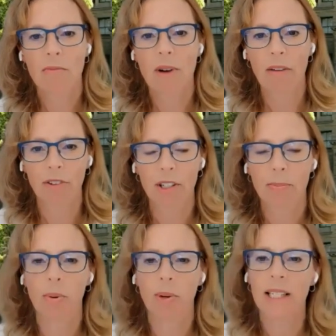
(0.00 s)
reference
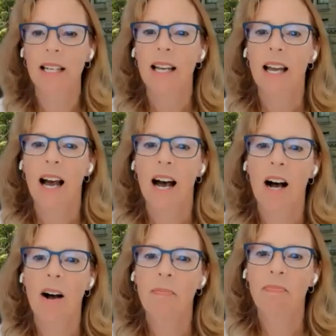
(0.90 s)
point.
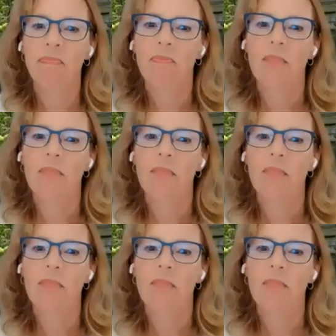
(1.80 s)
Um,